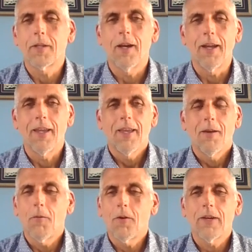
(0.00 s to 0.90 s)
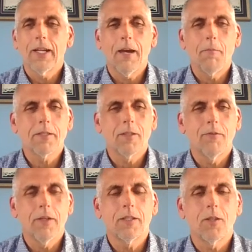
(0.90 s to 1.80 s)
God, what have I got
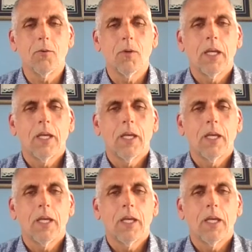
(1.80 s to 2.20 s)
myself into?